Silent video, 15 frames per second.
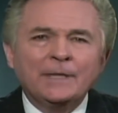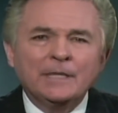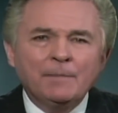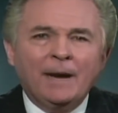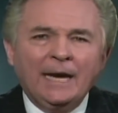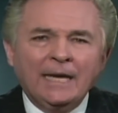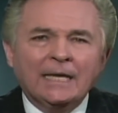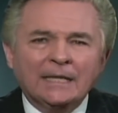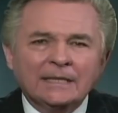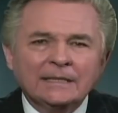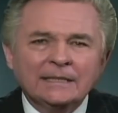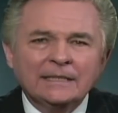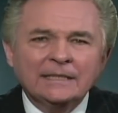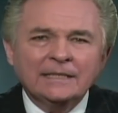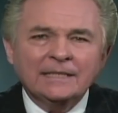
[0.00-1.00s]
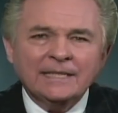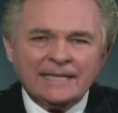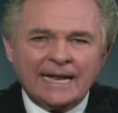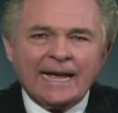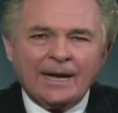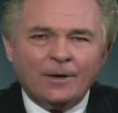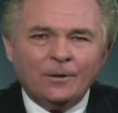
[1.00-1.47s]
quality
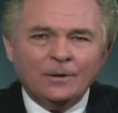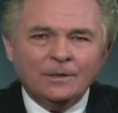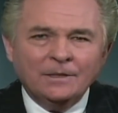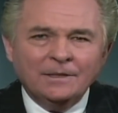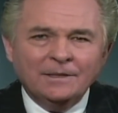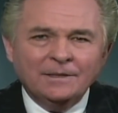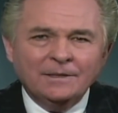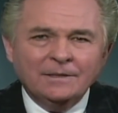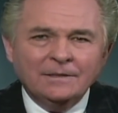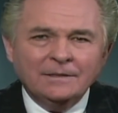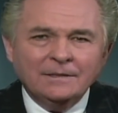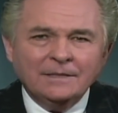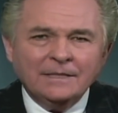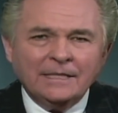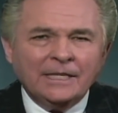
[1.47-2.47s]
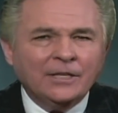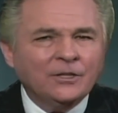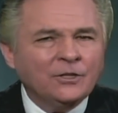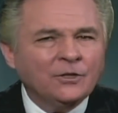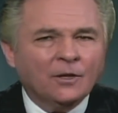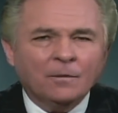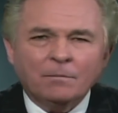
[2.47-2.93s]
that has drawn so many to
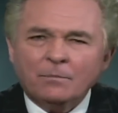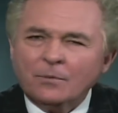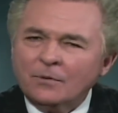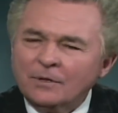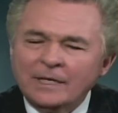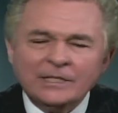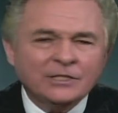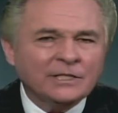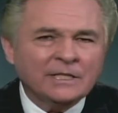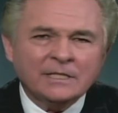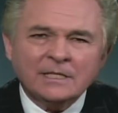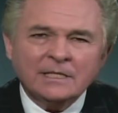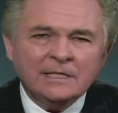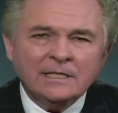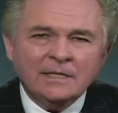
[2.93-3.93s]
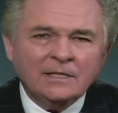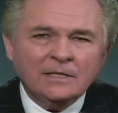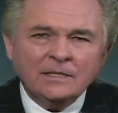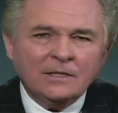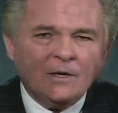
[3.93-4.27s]
his ministry and to Christ.